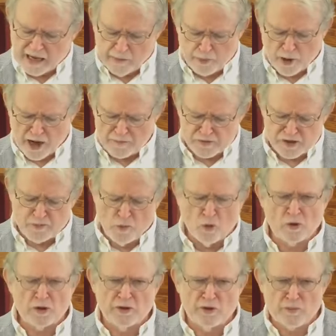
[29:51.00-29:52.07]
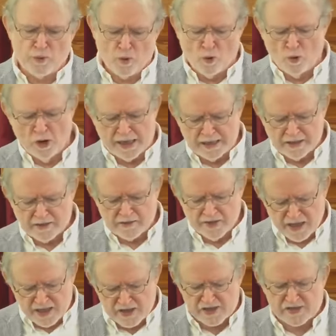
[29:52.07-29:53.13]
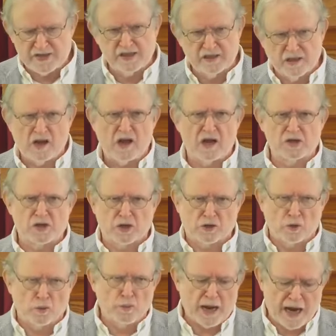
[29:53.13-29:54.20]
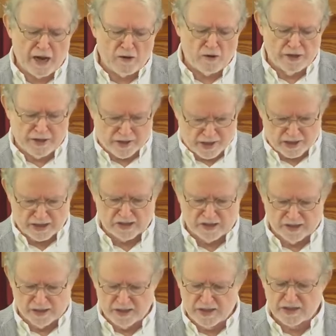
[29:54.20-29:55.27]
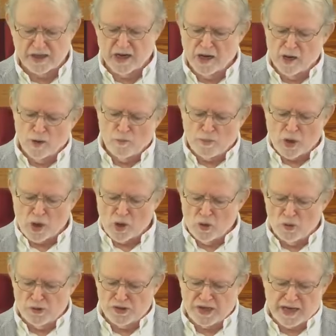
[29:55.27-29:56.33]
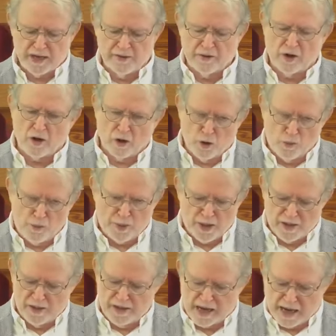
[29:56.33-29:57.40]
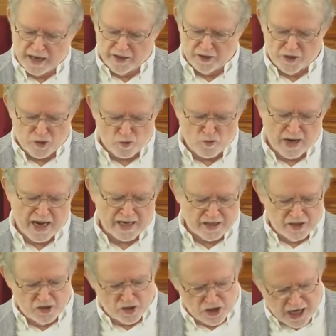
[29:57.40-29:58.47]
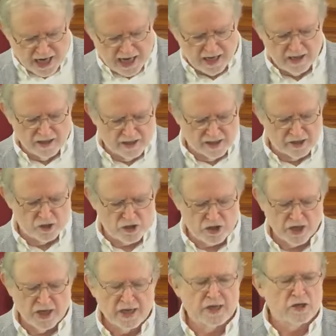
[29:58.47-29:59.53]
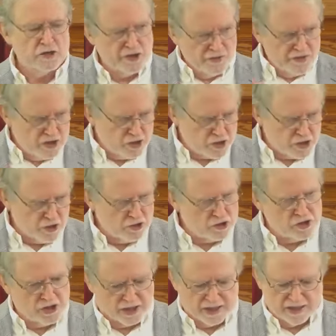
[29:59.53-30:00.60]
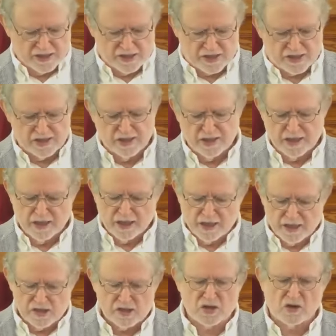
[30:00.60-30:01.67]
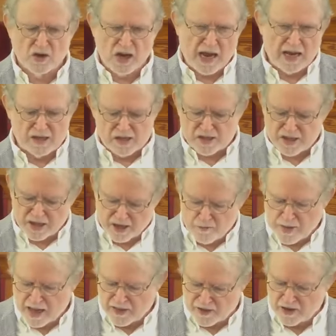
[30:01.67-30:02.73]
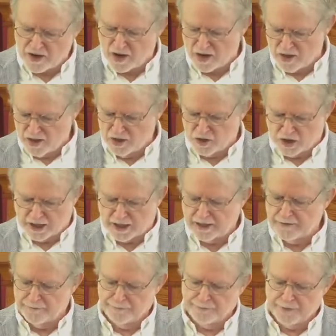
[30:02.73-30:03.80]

And perhaps more to the point, these theological paradoxes pose an open and direct challenge to the Church's scholastic methodology.